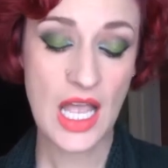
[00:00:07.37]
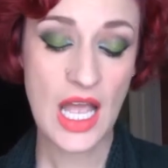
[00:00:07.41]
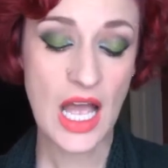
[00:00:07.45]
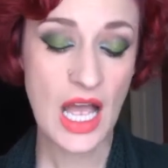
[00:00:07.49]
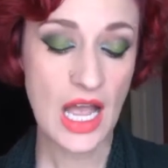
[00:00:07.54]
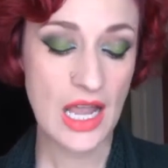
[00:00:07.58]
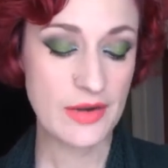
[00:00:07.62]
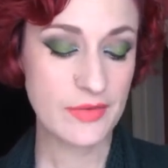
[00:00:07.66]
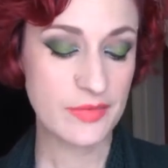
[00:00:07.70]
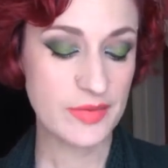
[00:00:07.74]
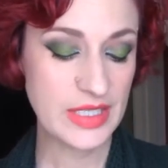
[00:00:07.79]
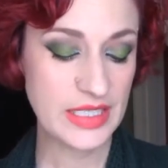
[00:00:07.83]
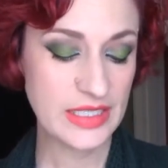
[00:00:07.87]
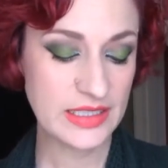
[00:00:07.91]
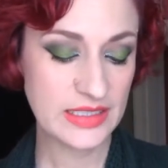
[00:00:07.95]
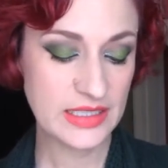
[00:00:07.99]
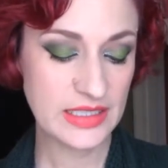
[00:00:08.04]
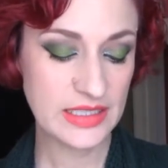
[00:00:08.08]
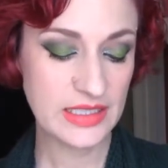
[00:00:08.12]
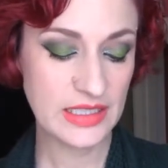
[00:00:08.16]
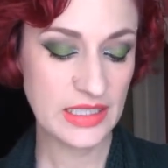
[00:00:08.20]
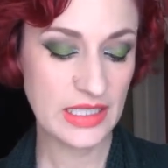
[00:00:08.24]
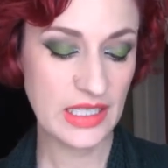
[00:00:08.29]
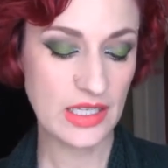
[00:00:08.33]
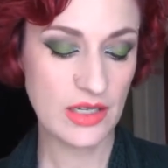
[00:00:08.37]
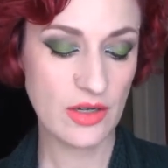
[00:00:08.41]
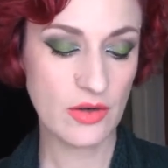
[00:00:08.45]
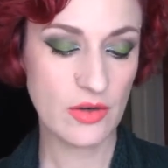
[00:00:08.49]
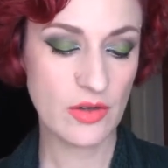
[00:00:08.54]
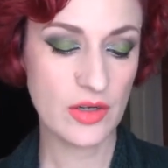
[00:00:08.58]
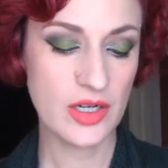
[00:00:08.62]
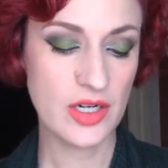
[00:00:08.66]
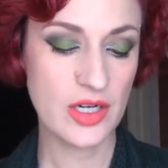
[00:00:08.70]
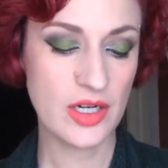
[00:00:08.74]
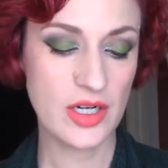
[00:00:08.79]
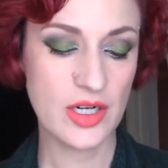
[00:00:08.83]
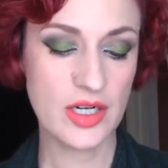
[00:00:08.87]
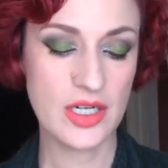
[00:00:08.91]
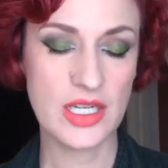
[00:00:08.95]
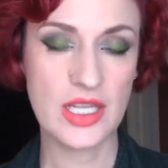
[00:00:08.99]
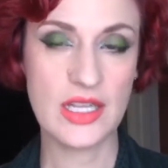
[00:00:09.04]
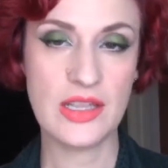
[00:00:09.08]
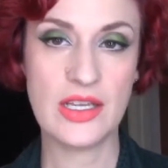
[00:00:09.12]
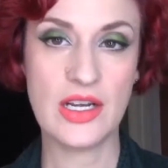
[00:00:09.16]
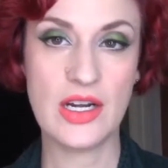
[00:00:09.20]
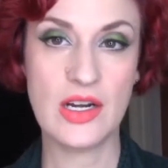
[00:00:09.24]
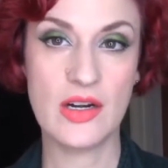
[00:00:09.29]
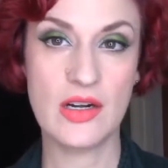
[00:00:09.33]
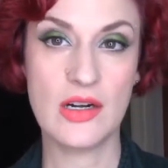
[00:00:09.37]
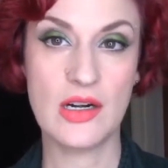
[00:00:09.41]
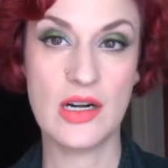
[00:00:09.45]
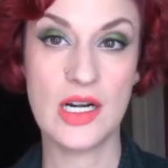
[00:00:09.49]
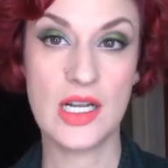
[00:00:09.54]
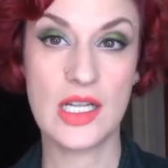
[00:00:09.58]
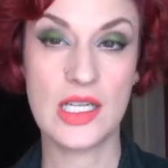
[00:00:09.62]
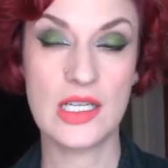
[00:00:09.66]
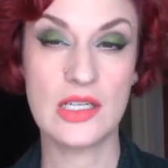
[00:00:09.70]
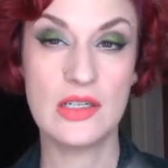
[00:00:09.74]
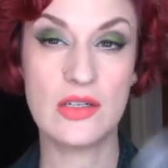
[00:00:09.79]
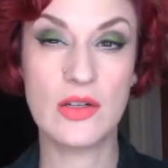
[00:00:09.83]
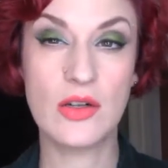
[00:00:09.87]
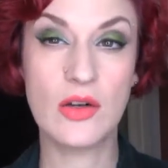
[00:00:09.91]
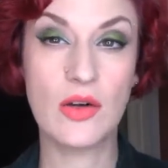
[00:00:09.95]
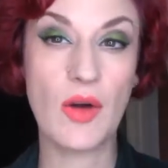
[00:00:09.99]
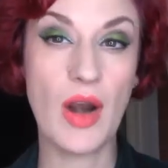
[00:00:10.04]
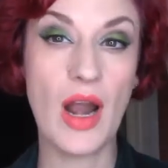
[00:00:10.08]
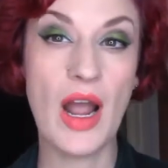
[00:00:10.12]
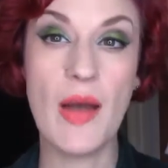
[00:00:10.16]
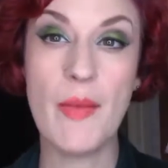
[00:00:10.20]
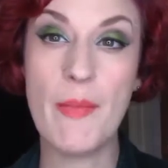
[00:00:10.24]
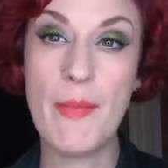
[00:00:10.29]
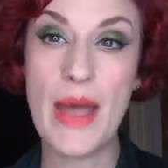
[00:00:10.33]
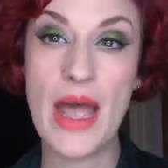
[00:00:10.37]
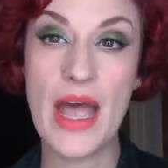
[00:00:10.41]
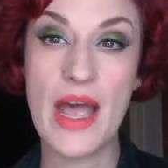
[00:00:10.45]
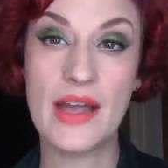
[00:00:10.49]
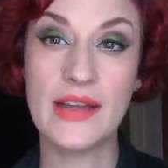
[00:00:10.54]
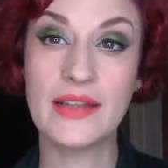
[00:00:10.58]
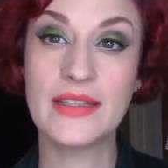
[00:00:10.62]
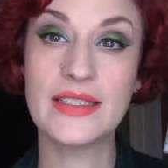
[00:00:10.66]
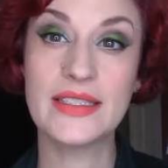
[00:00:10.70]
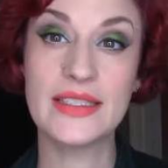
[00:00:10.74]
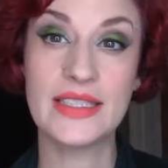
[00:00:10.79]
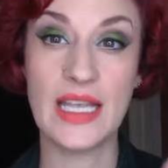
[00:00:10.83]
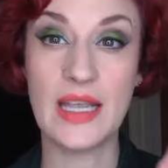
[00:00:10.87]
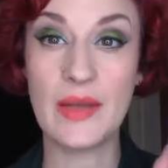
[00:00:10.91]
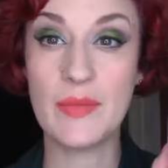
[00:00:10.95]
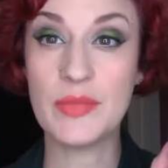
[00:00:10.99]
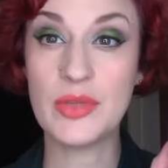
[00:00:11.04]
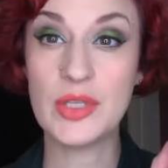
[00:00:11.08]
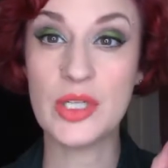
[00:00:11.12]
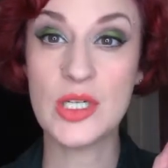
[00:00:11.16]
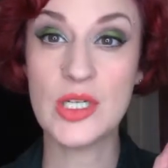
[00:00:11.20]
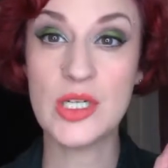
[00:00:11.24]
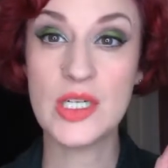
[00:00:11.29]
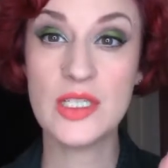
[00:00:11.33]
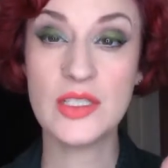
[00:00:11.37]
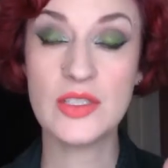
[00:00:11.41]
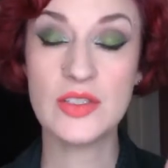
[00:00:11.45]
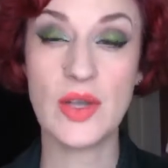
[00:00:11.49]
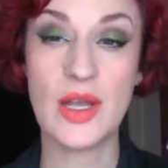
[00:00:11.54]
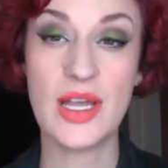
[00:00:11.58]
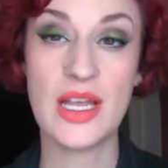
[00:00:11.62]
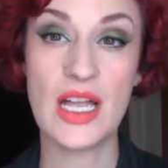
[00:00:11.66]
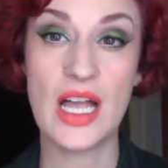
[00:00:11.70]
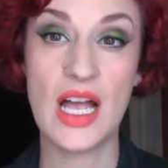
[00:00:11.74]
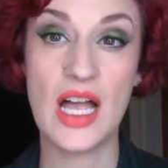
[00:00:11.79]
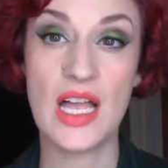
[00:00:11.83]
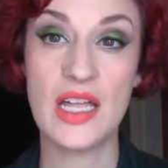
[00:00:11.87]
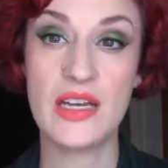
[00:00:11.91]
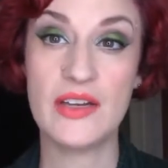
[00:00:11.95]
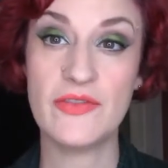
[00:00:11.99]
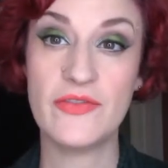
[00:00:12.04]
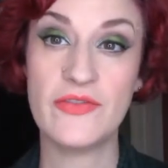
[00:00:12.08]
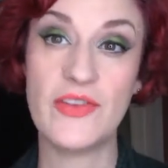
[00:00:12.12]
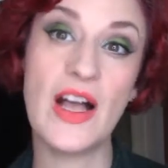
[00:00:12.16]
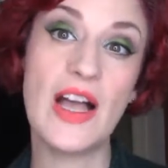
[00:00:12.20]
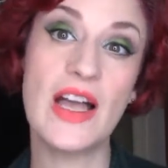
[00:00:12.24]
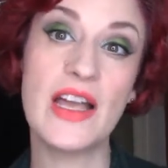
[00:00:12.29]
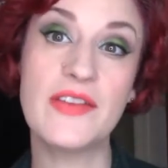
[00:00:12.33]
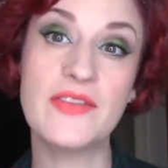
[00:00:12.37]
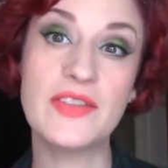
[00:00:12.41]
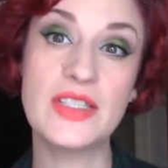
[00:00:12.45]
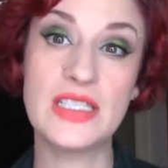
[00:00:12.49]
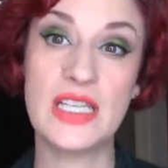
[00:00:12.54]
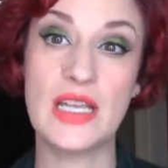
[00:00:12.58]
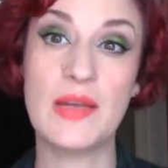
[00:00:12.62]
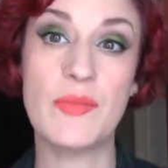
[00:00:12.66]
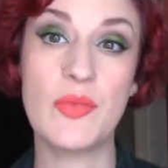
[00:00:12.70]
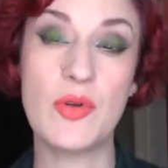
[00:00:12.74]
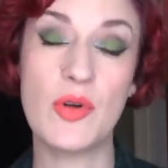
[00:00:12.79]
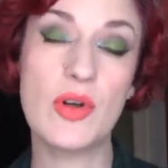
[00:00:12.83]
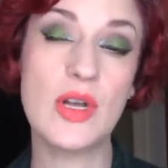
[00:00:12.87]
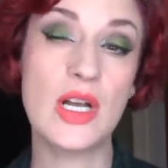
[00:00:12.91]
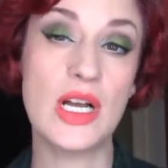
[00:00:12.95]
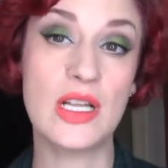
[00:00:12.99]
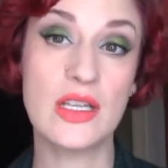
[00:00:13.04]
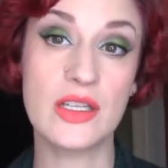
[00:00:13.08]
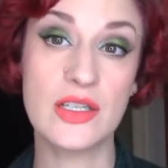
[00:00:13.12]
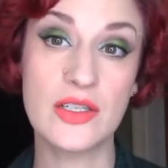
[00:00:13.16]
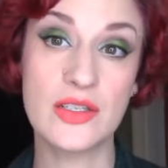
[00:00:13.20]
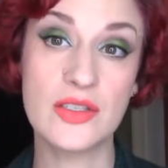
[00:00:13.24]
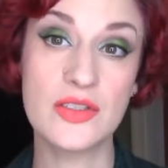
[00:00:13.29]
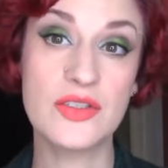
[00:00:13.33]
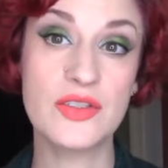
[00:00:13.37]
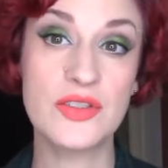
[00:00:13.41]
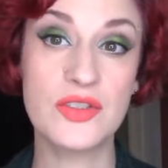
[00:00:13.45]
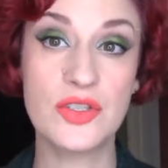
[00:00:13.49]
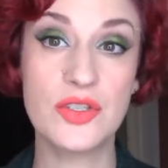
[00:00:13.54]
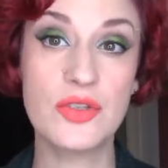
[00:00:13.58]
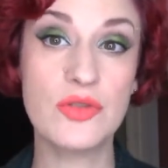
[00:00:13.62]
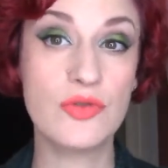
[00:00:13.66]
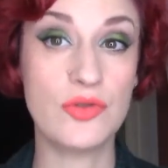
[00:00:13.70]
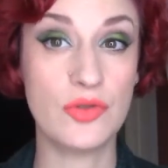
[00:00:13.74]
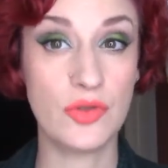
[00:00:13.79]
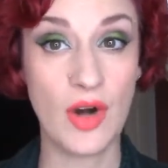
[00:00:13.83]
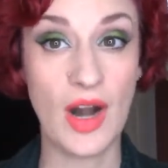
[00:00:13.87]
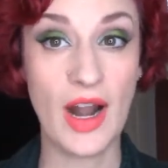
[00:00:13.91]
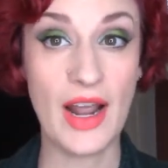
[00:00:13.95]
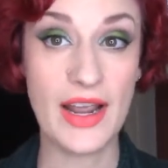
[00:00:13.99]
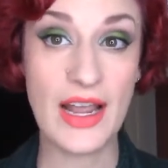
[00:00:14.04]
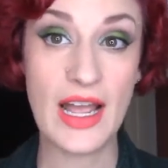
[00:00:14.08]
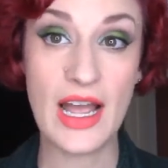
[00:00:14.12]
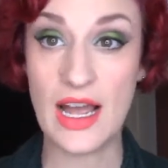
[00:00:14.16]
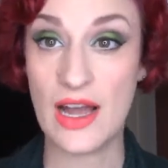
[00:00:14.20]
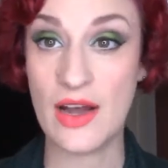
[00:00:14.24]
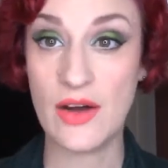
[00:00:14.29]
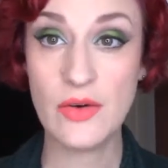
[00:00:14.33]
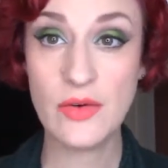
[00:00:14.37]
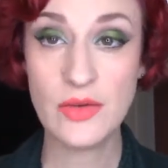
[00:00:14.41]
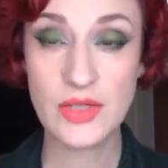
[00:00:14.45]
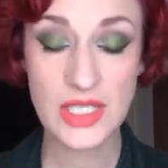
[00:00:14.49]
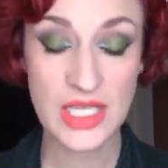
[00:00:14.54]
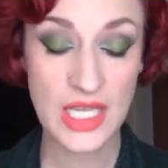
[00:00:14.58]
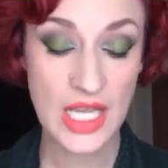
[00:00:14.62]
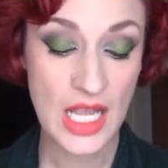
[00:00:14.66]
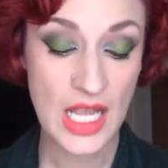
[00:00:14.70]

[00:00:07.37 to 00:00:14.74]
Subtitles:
I recently ordered their little grab bag sampler, so I got 5 sample colors to try out,